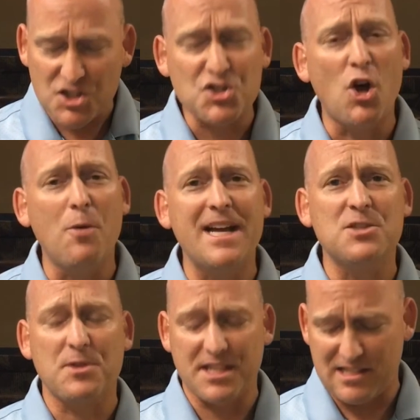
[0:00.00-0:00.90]
The psalm
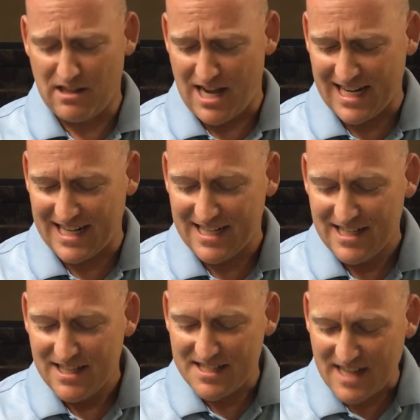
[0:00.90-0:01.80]
ends with this
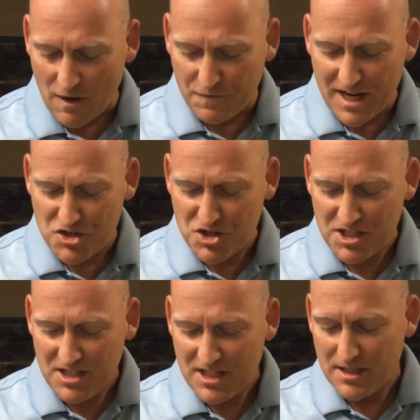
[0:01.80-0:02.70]
line,
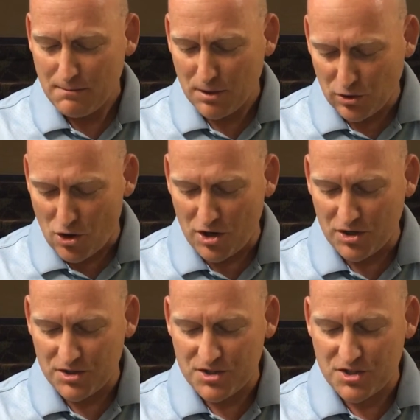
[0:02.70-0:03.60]
salvation
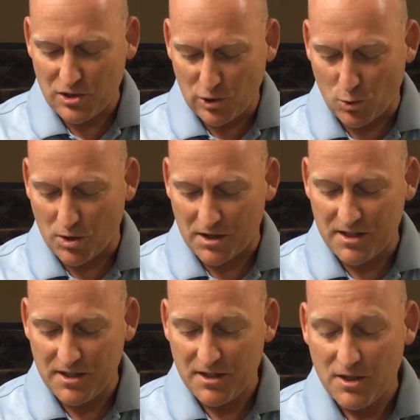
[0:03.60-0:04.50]
belongs to the
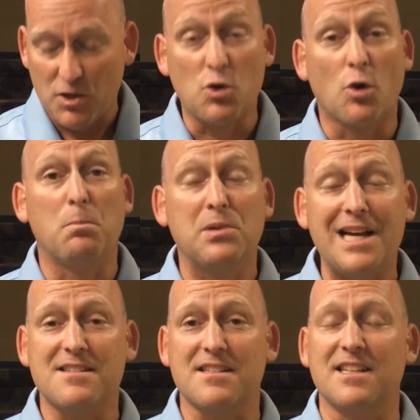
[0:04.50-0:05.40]
Lord. Your
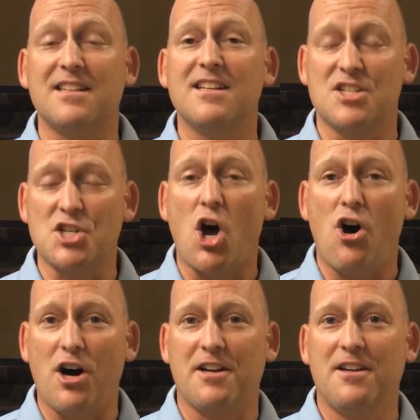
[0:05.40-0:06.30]
blessing is
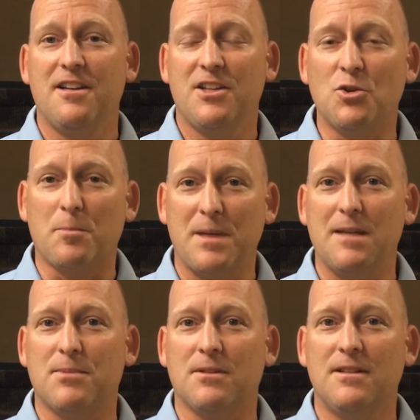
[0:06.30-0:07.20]
on your
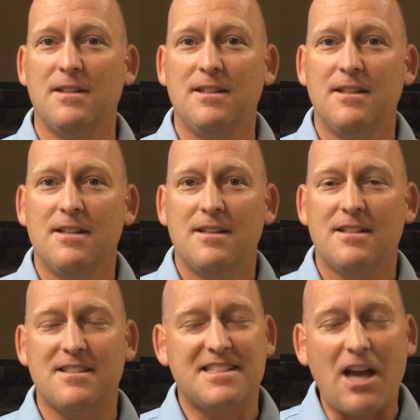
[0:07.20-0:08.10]
people.
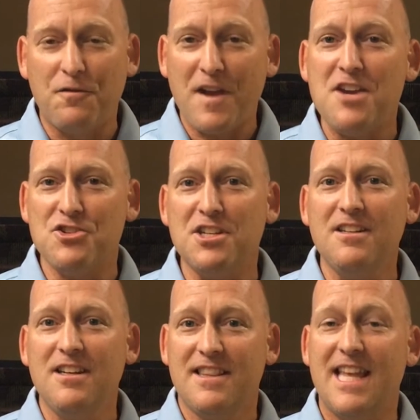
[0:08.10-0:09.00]

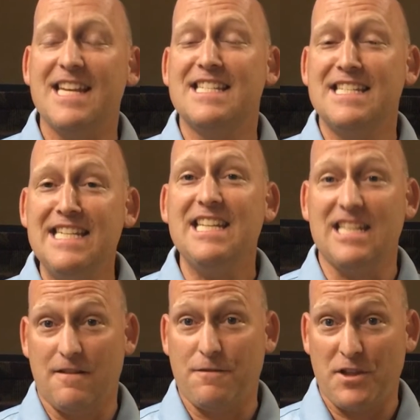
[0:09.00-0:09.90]
Salvation that is
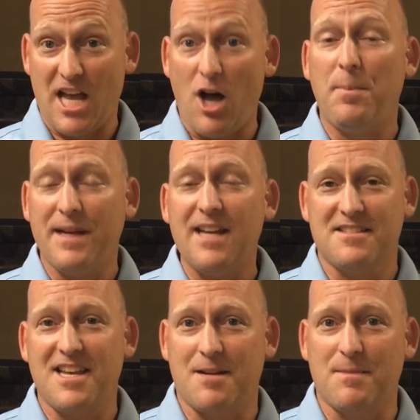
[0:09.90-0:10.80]
needed for the help
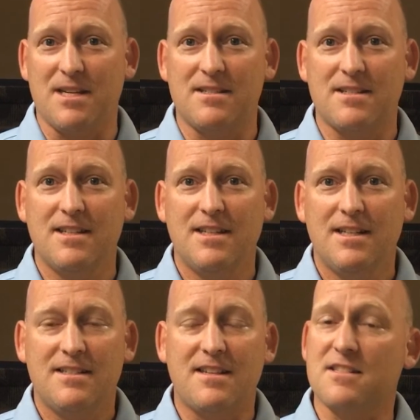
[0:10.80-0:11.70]
against enemies
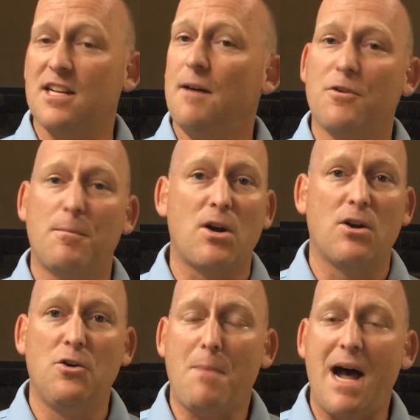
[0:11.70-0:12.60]
doesn't come from
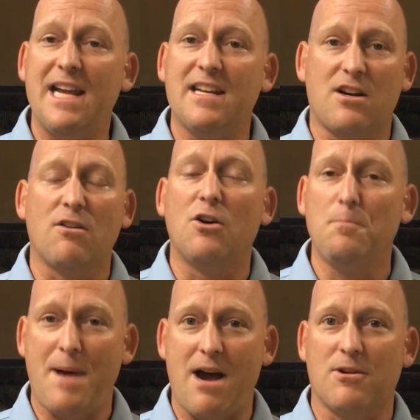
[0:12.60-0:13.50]
our own might and our
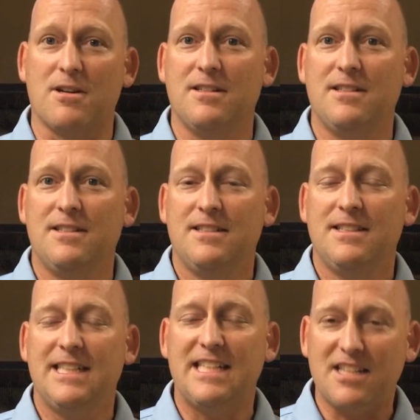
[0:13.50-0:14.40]
own power.
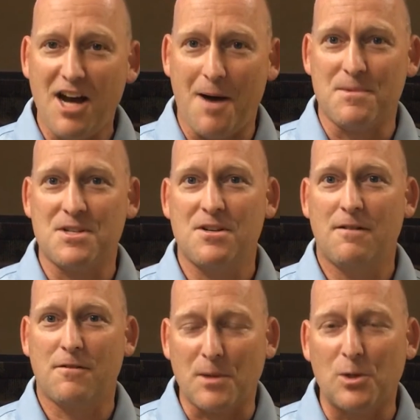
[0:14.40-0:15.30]
It
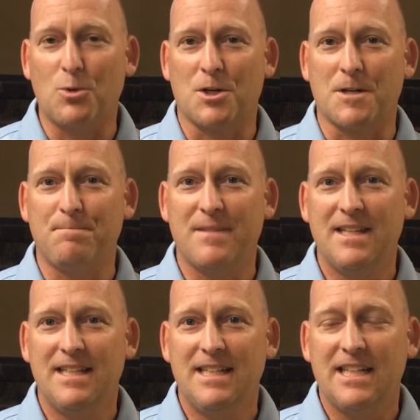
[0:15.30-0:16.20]
comes from the Lord.
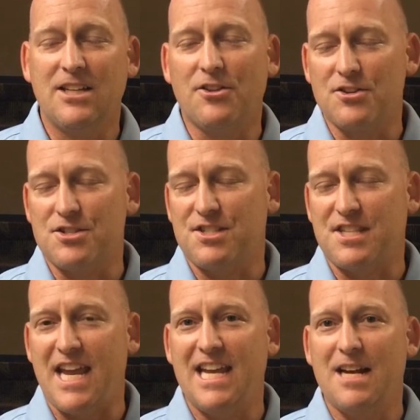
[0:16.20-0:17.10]
There's
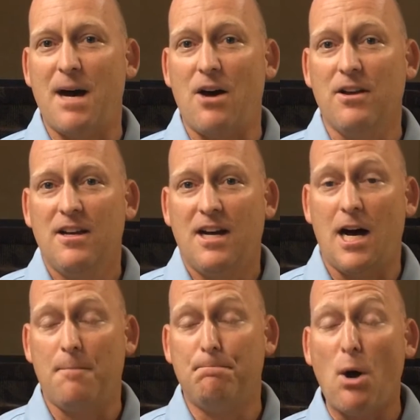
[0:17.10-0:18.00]
the saying
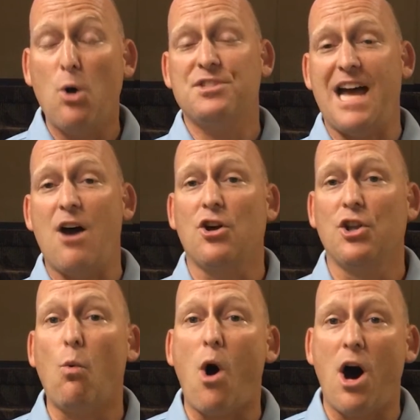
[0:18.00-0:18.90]
about boats
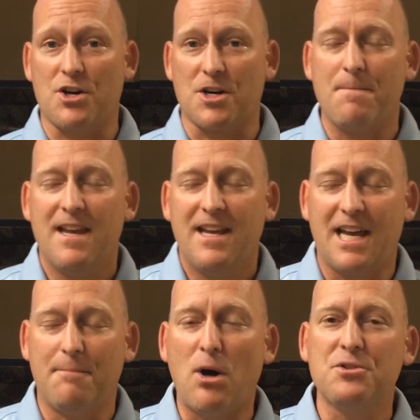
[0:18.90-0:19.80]
out on the water.
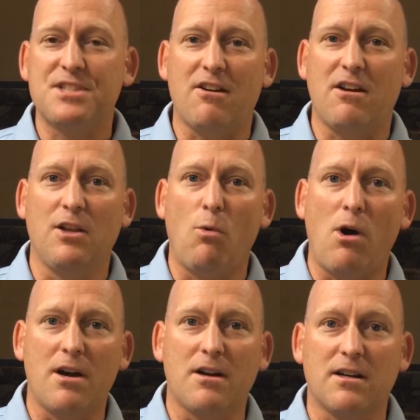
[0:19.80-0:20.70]
And boats out on
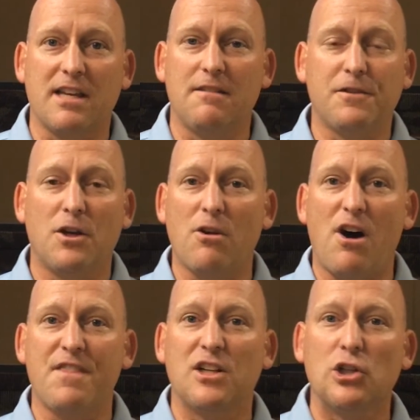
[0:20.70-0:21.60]
the water can
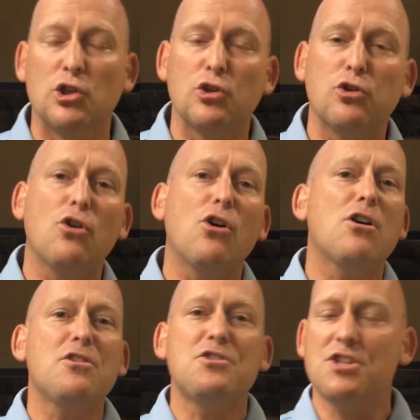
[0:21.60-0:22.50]
float on the
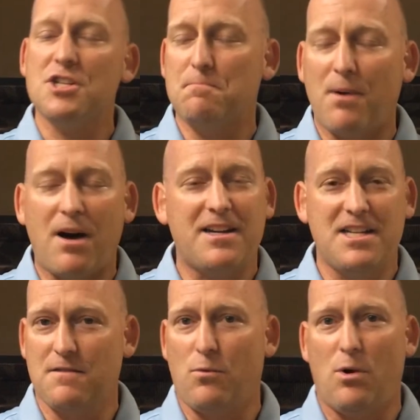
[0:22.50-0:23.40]
largest
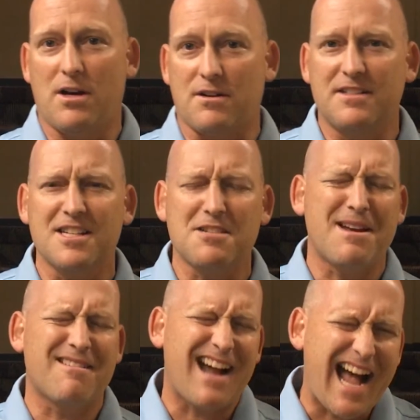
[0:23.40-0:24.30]
bodies of water. It
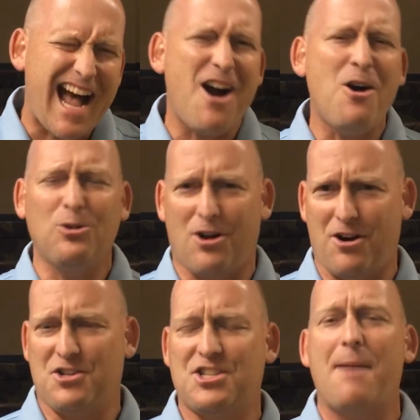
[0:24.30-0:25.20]
doesn't matter how
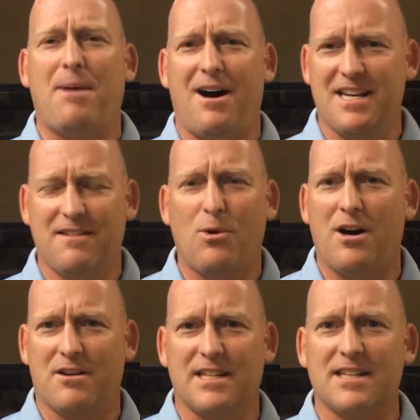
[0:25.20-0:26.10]
large that body
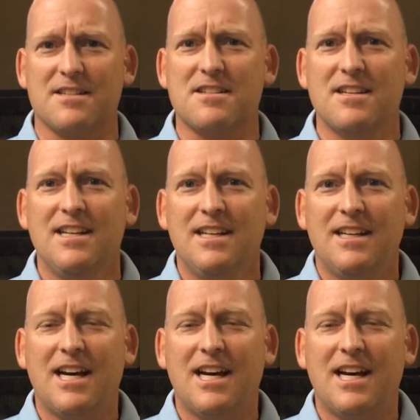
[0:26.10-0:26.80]
of water is.